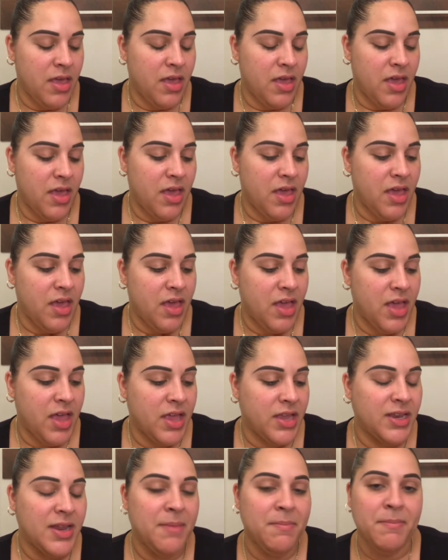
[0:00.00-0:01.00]
And
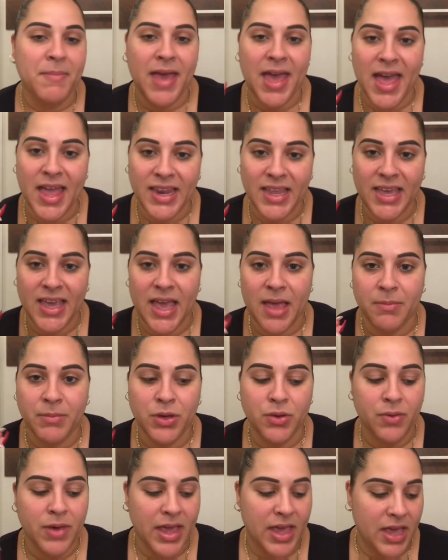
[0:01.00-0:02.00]
Manny
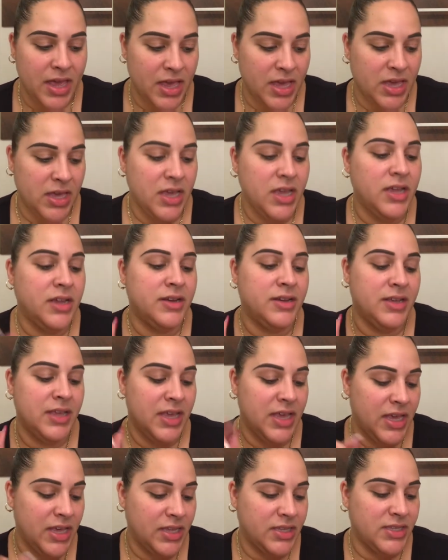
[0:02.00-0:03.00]
MUA,
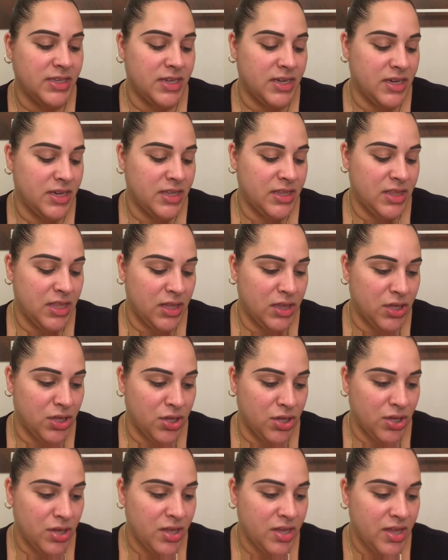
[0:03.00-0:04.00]
he did the
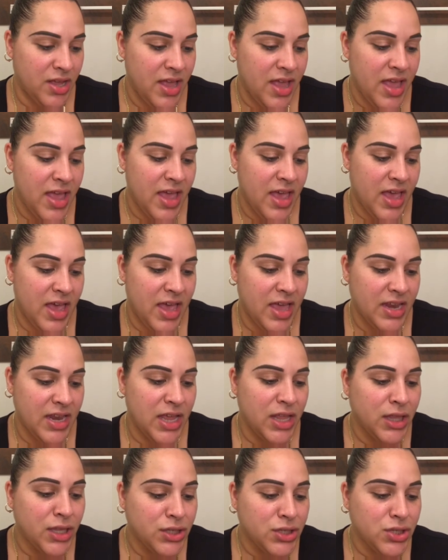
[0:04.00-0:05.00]
look and it
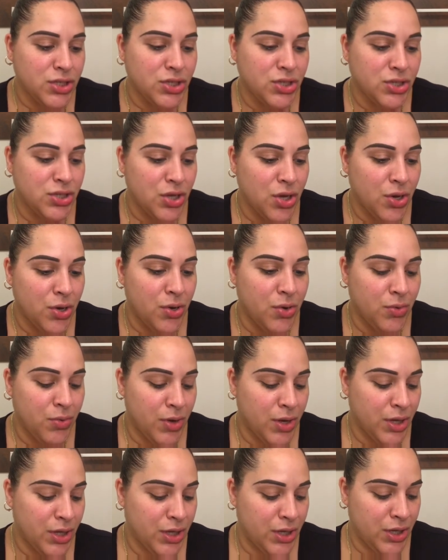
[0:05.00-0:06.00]
looked so
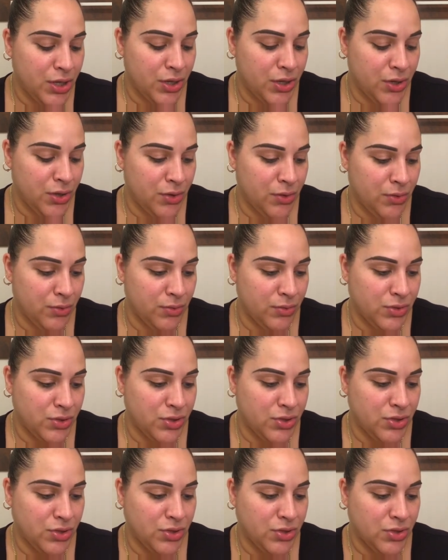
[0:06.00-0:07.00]
cute.
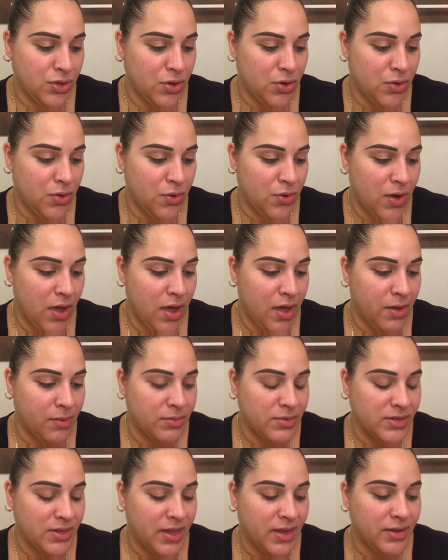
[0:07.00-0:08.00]
So I was
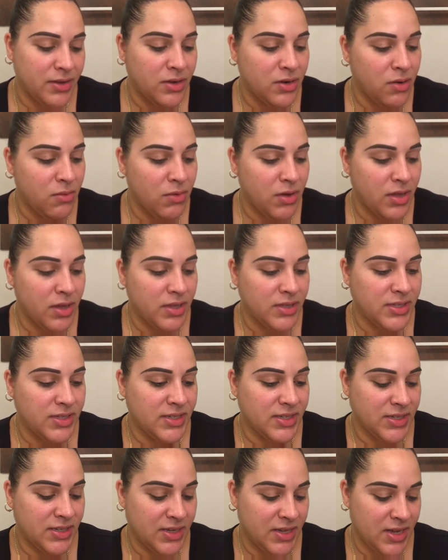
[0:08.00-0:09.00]
like, you know what,
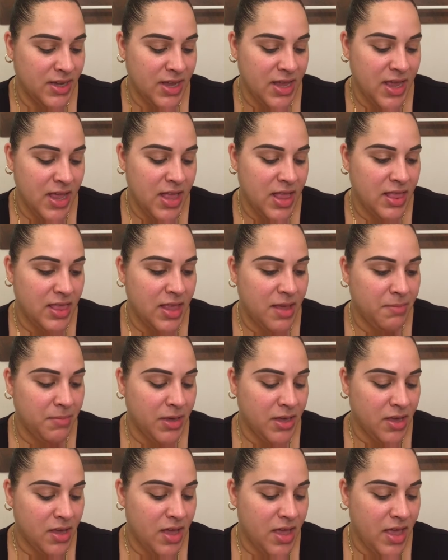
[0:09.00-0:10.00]
let me
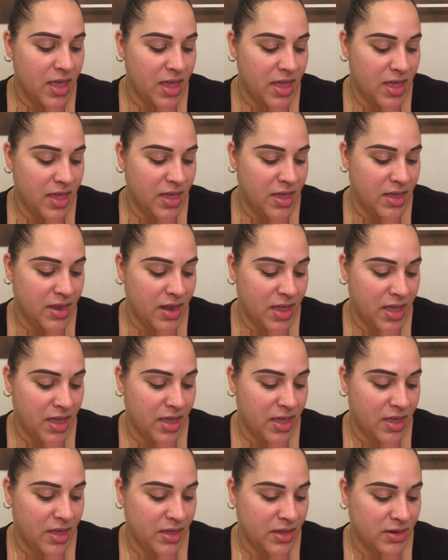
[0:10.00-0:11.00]
go ahead
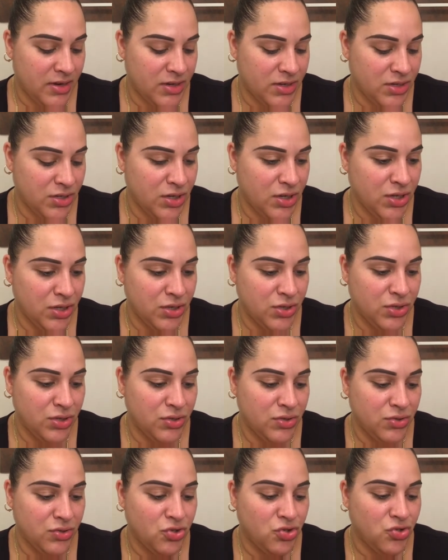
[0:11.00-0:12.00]
and
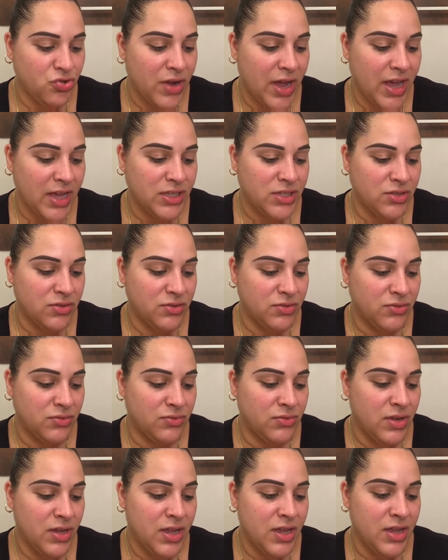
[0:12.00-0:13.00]
try to,
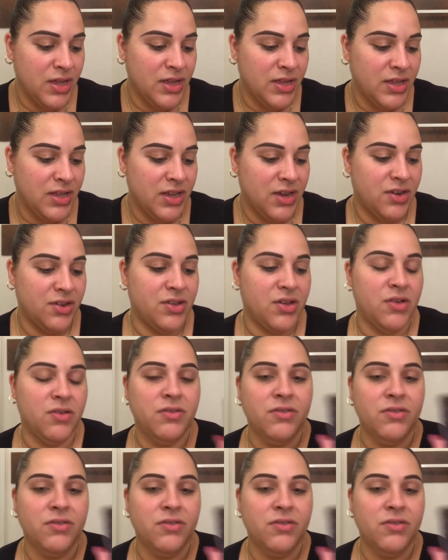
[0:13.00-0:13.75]
here you go,